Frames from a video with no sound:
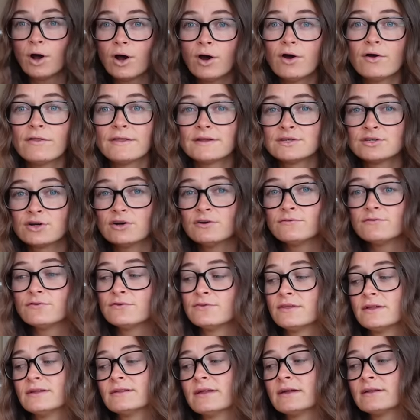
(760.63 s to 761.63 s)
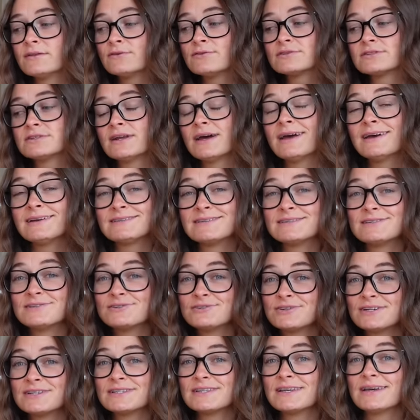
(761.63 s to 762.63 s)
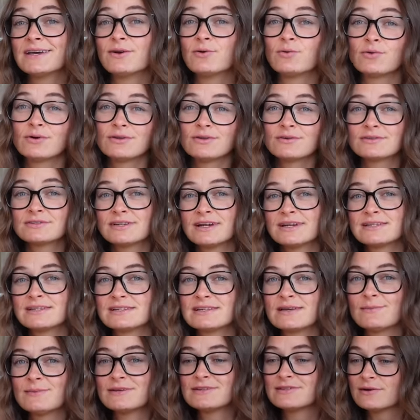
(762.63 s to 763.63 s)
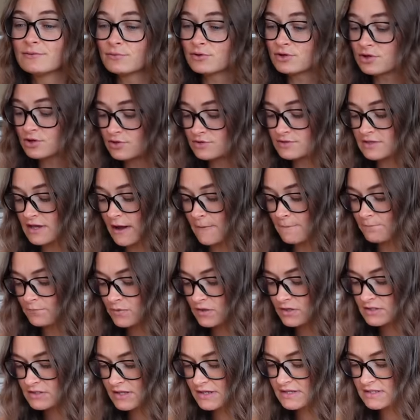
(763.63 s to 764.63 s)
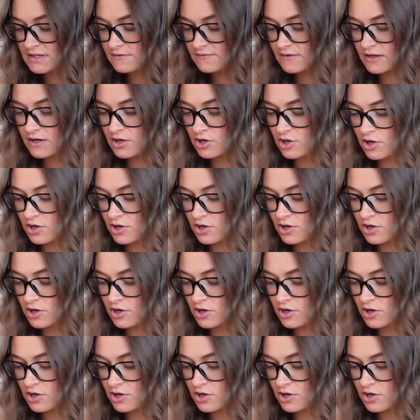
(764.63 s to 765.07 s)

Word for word: oh, the tofu thing, that looks nice as a dressing, or it looks nice as something, so I'm gonna use that. So let's give that a